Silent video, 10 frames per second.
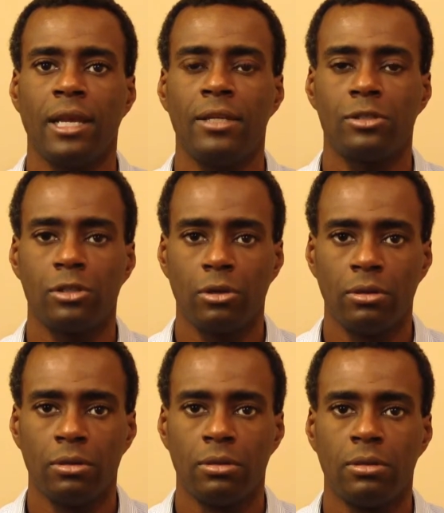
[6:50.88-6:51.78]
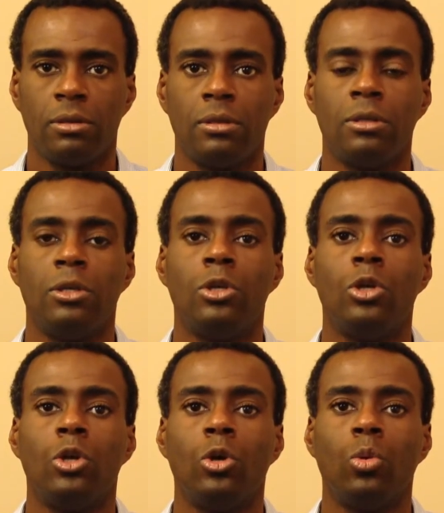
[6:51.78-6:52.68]
And so,
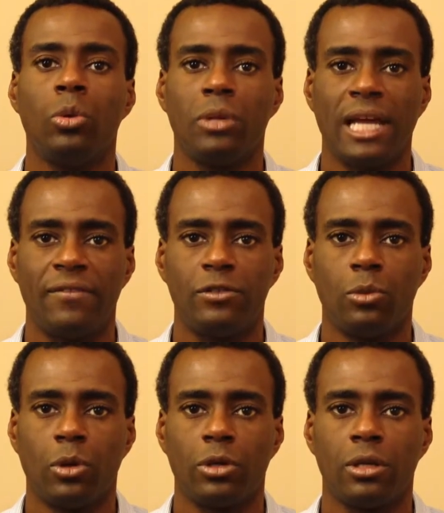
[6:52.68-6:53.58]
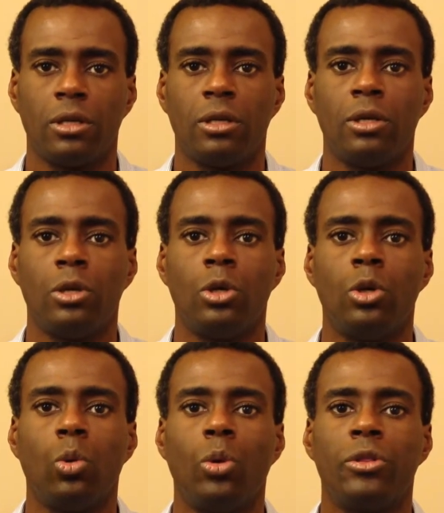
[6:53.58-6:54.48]
we will have to work
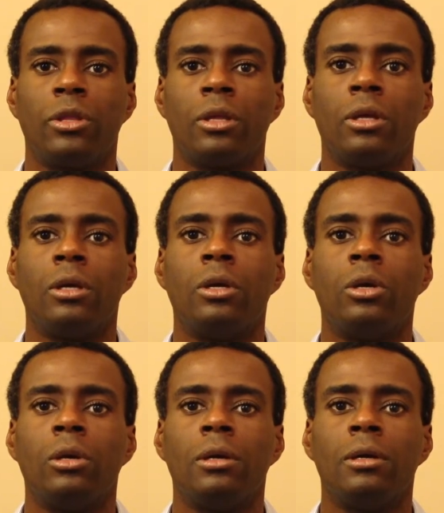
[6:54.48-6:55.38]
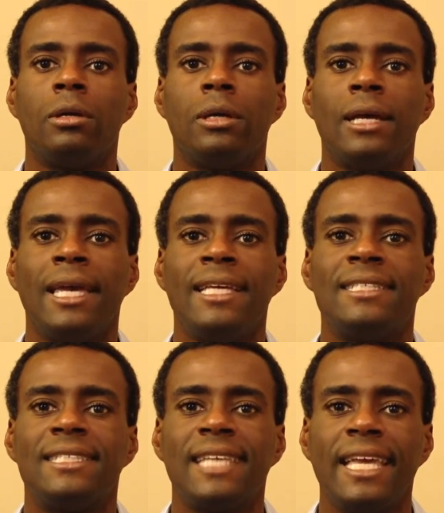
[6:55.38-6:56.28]
with a
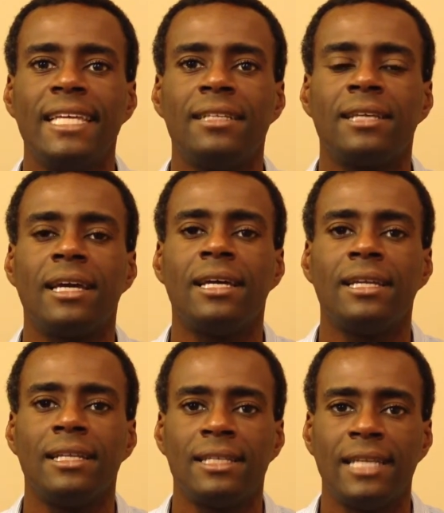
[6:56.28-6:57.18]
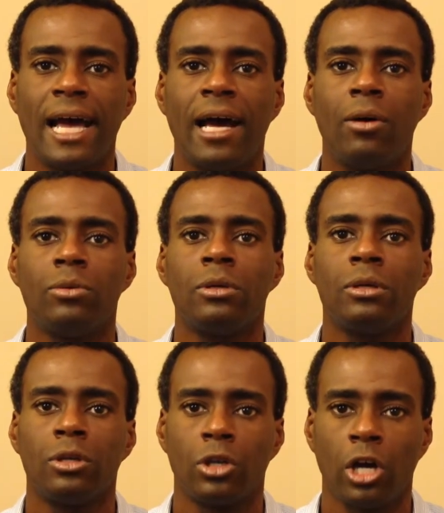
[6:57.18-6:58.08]
scaled down
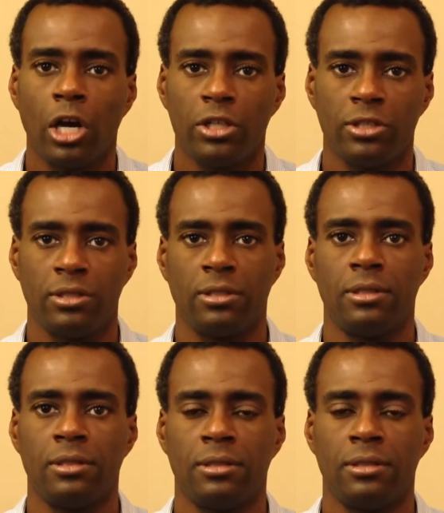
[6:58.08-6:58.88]
cost.